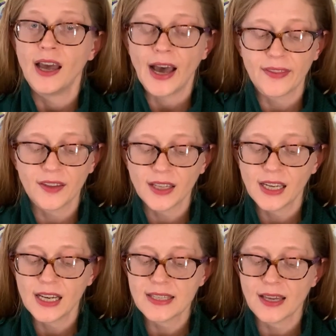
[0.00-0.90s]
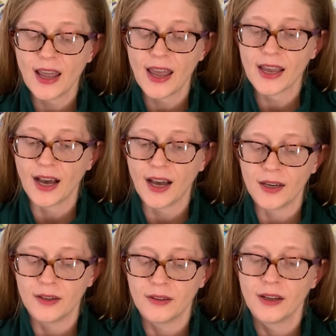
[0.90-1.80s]
and the lady said, "Hang
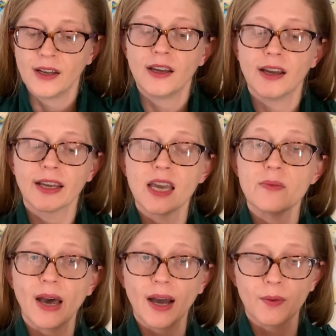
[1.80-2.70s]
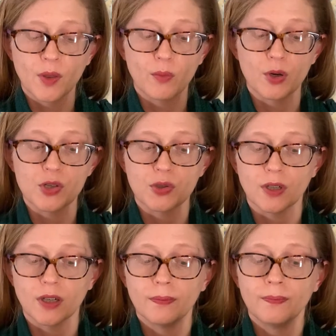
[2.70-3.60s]
on," and came back with a
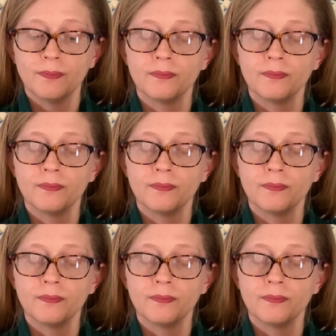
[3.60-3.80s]
brochure.